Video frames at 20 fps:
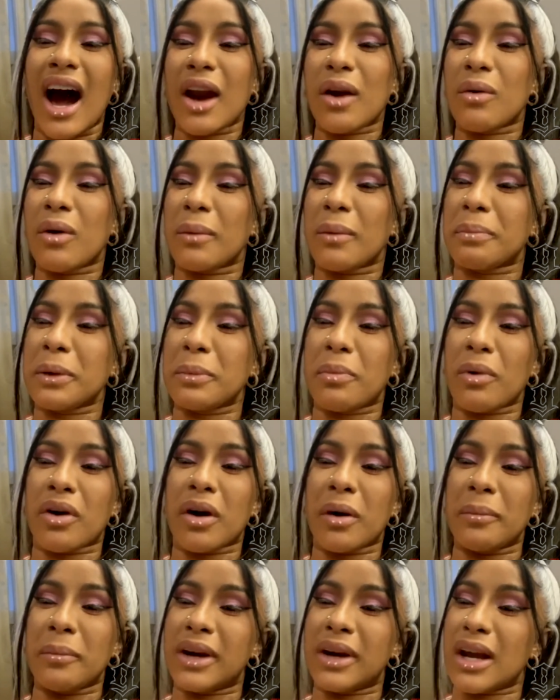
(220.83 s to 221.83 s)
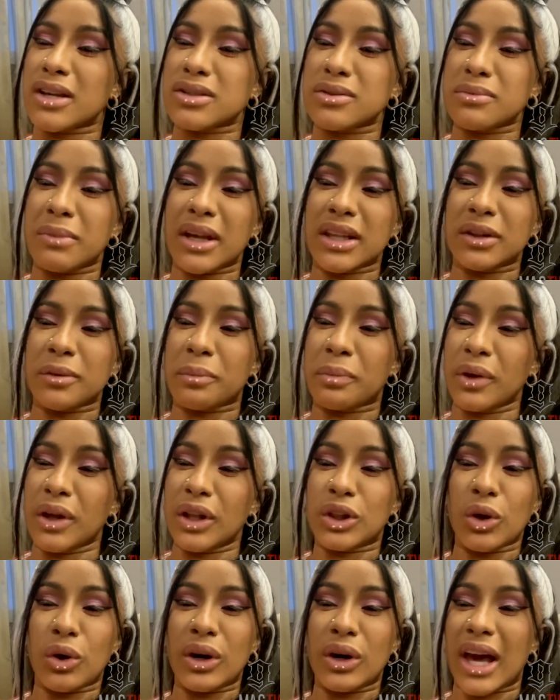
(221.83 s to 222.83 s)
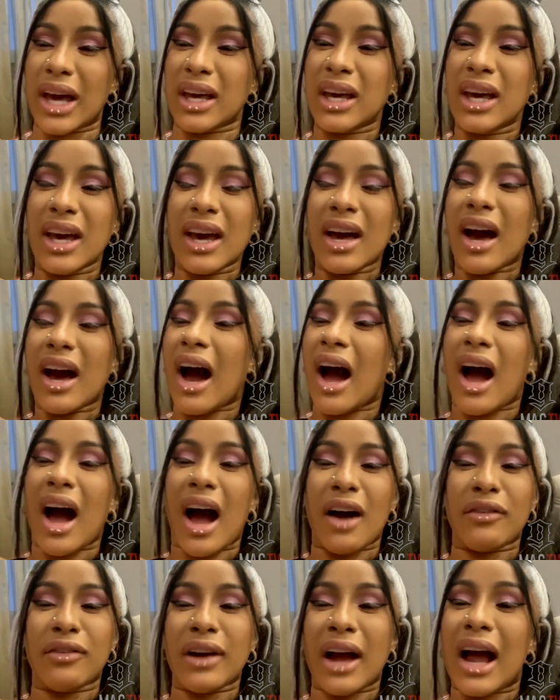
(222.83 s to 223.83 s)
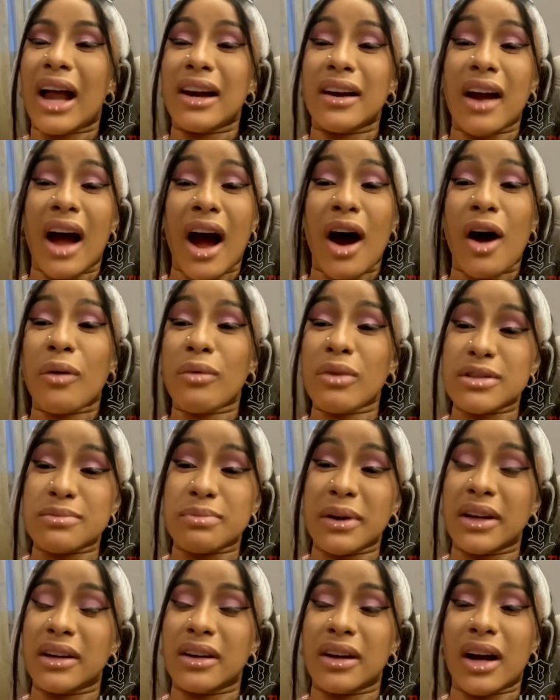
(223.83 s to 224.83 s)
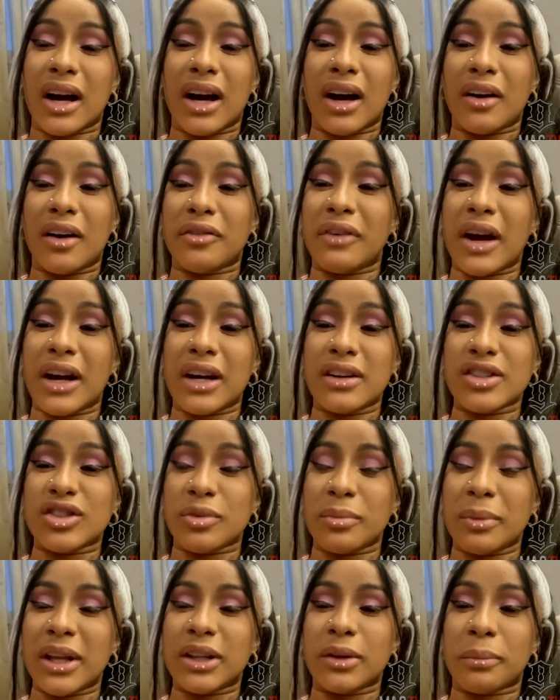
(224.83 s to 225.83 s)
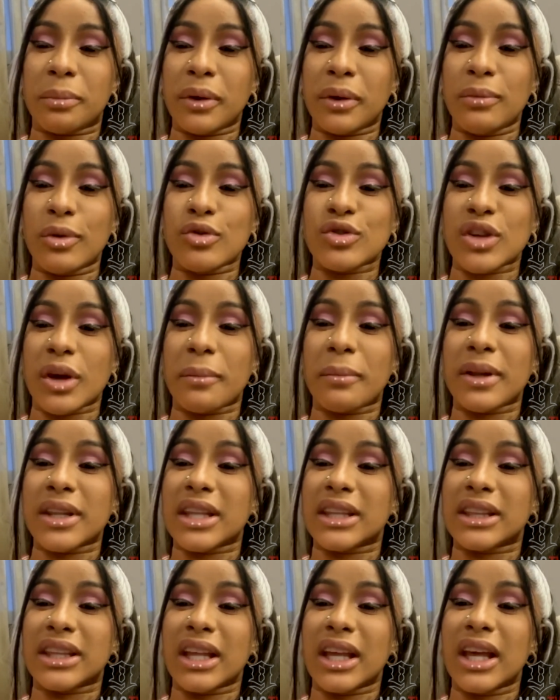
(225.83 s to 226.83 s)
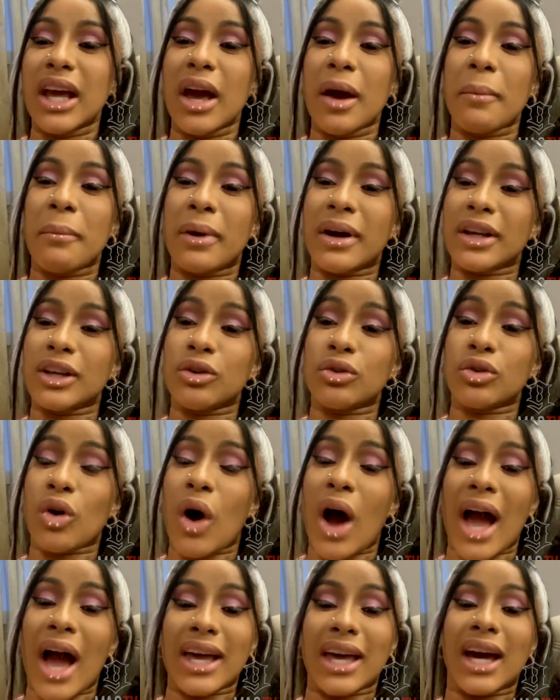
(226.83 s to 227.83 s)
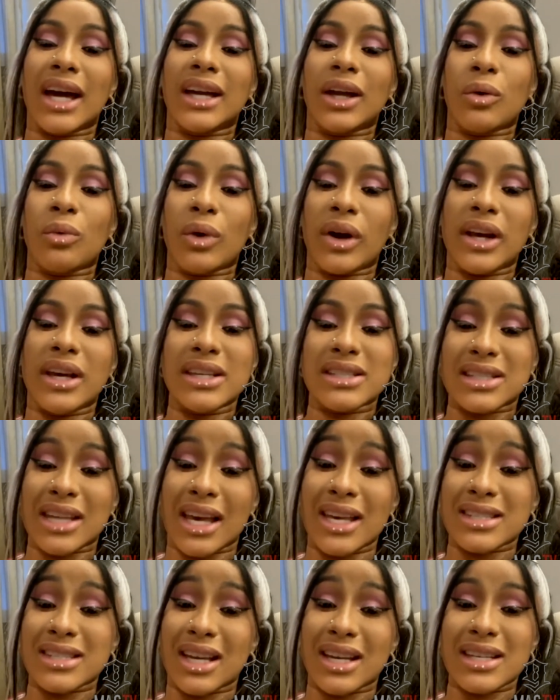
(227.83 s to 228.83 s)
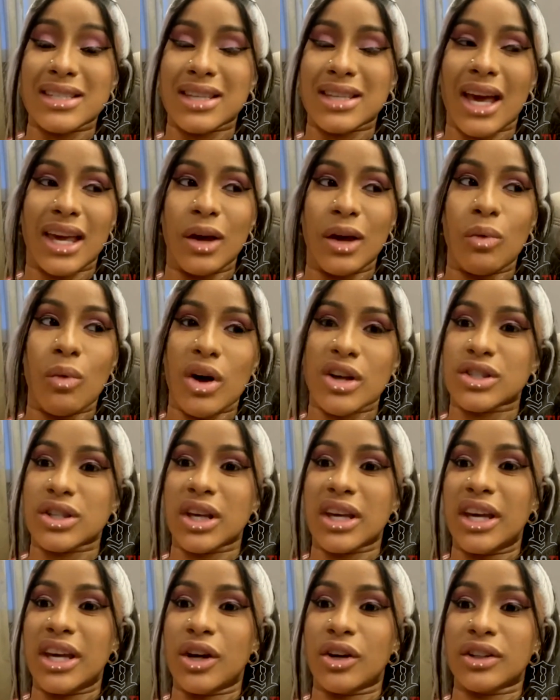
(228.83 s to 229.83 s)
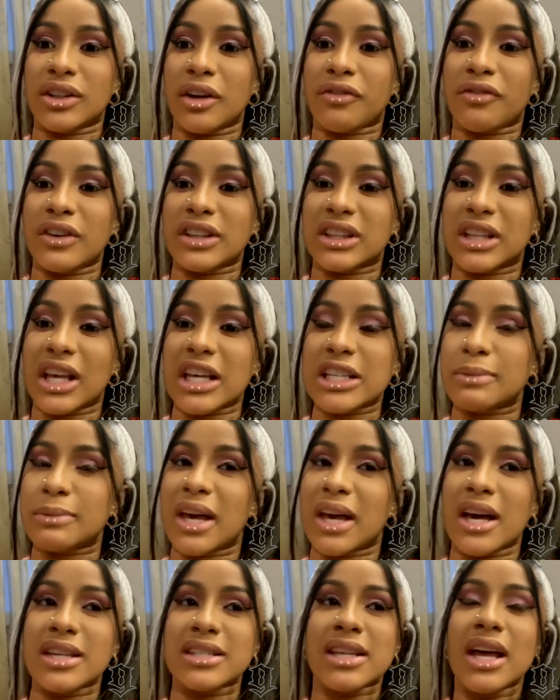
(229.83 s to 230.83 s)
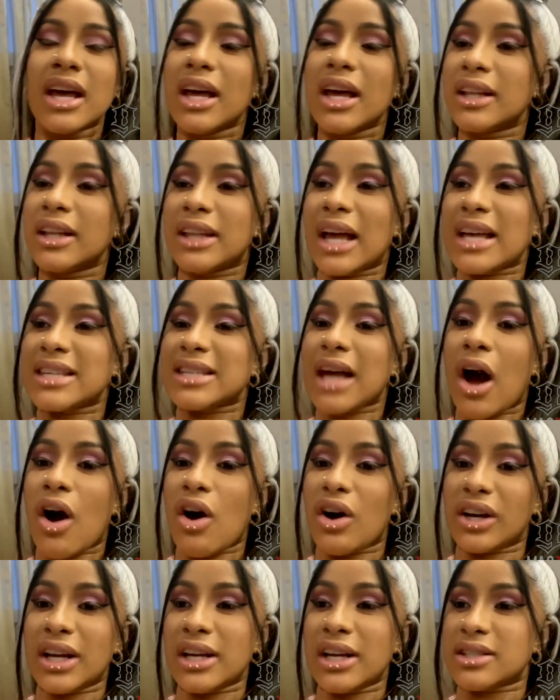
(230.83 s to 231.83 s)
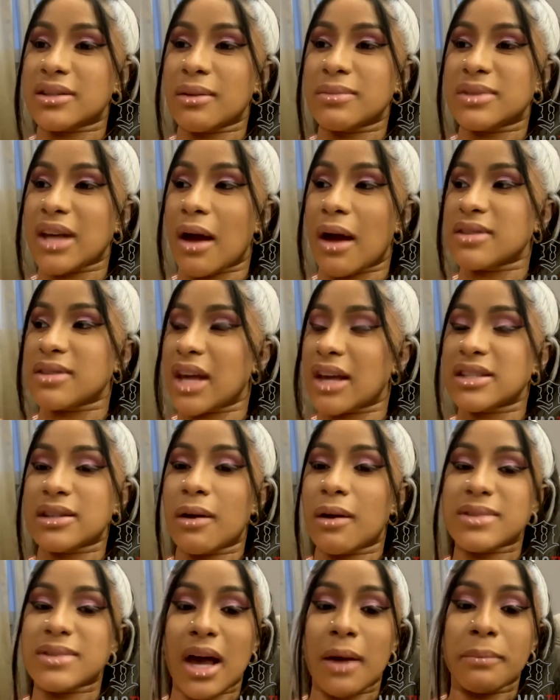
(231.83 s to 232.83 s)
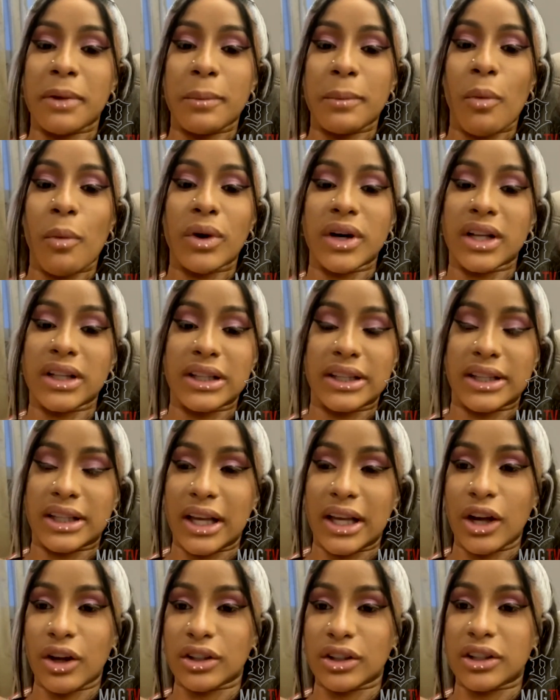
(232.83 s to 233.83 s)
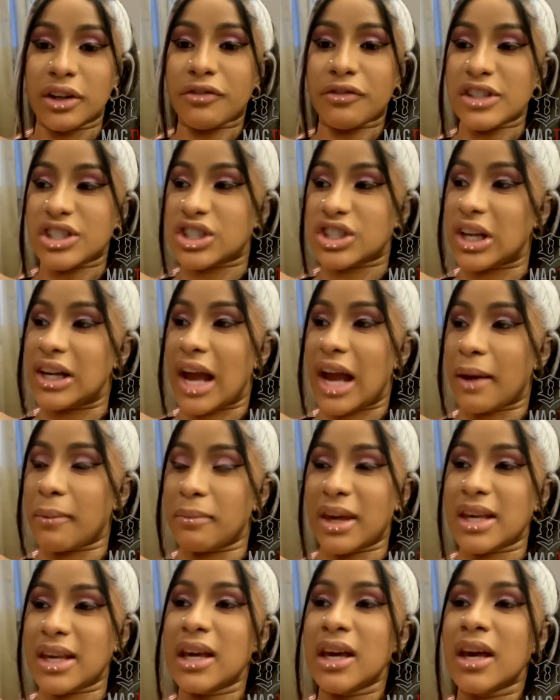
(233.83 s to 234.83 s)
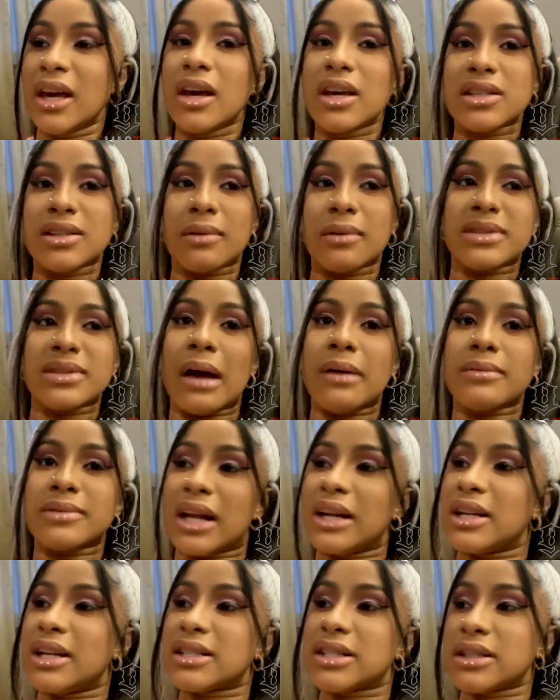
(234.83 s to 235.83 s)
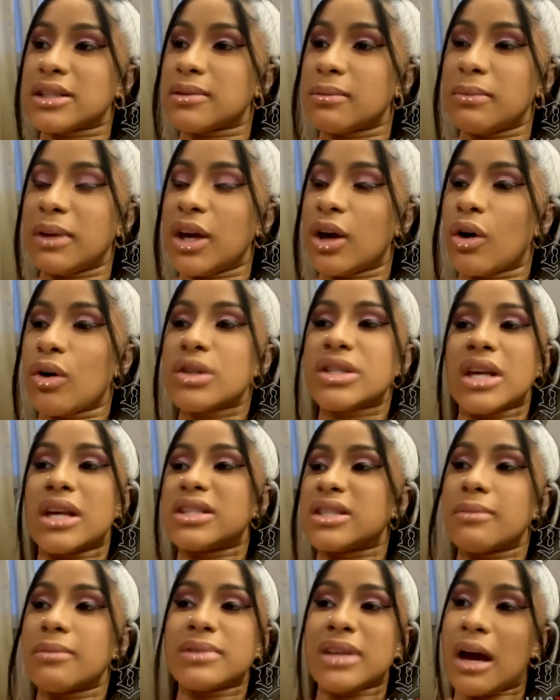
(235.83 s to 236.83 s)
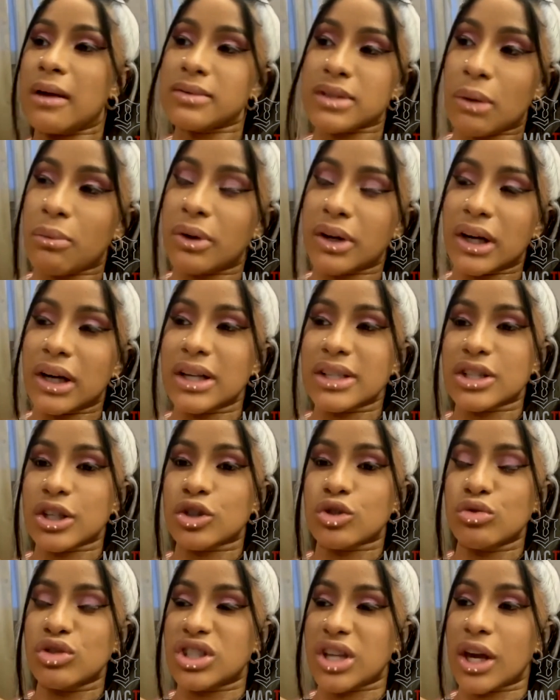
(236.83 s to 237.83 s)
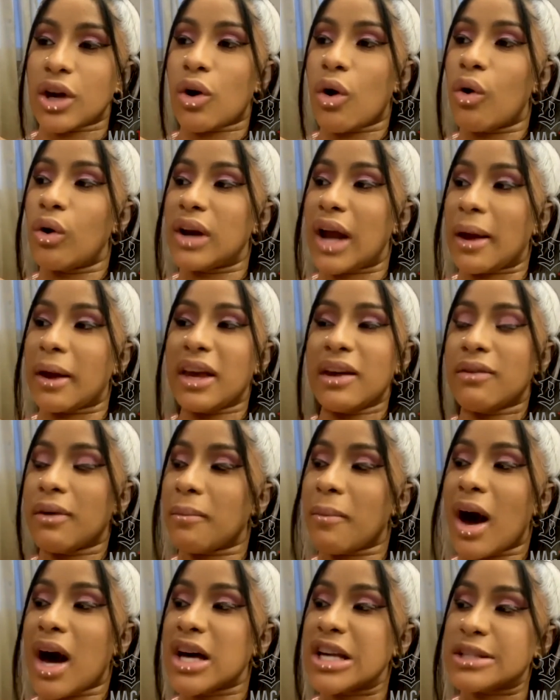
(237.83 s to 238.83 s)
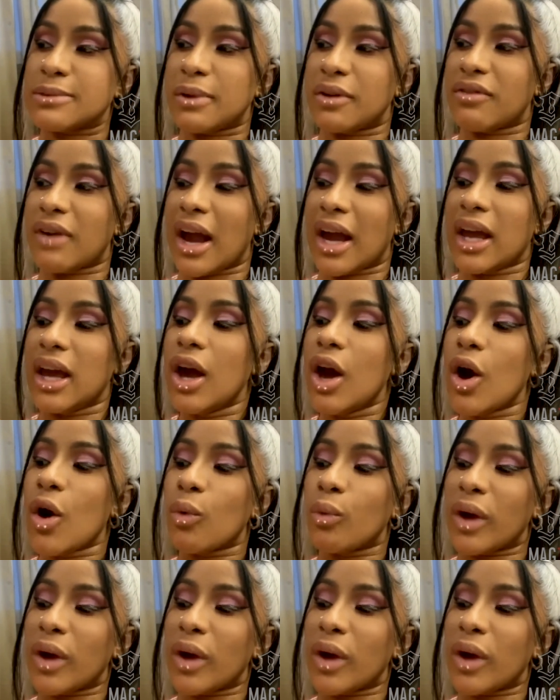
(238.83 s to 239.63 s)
I don't want people coming at Jermaine Dupri though. Like, I, I, I, I always been a, a fan of Jermaine Dupri music, but the thing, but you know, I get it where he says that it's like he wants to hear different things because that's how it is sometimes. Like sometimes people want to hear different. Like me, sometimes I listen to Migos and sometimes I want to listen to J Cole. Like even my husband, right?